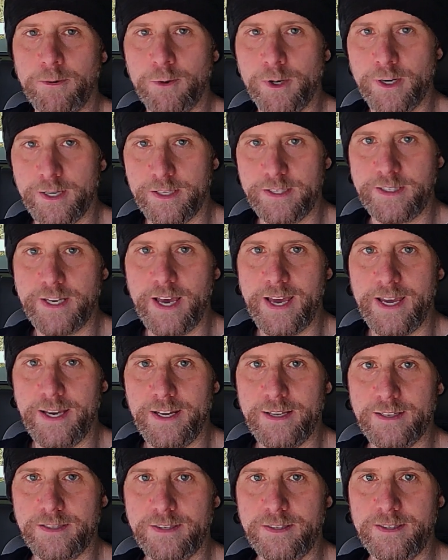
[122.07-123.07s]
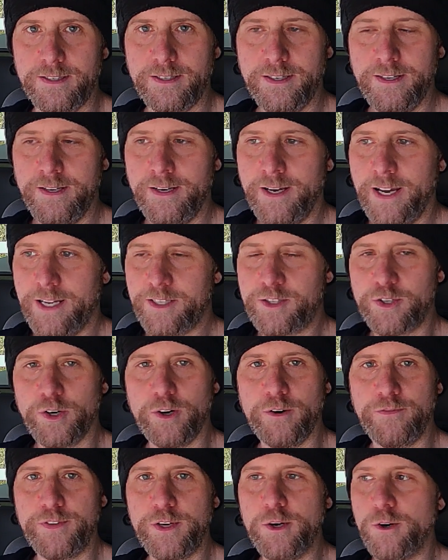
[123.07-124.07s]
they want to say is. And
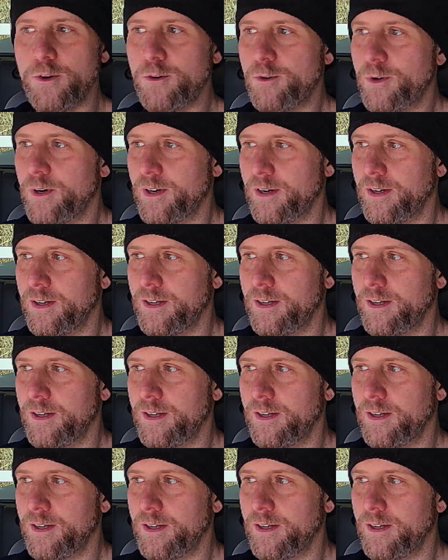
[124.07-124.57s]
so if you,